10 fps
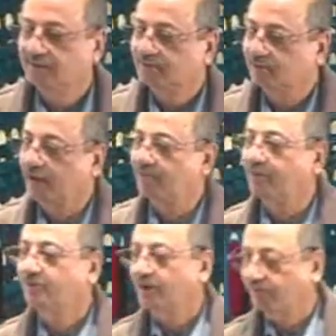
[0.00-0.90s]
So I want to
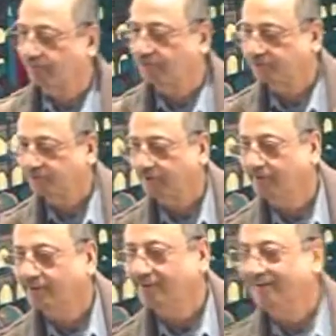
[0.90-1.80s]
confuse you.
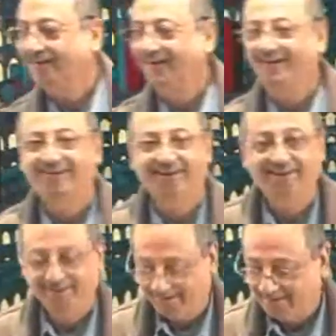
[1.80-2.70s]
Okay?
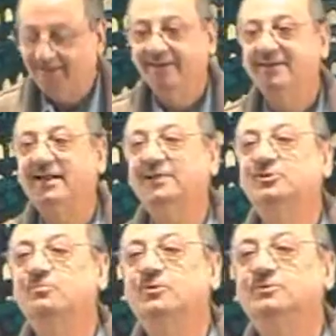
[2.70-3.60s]

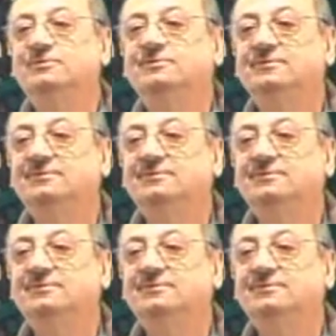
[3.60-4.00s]
Najmun.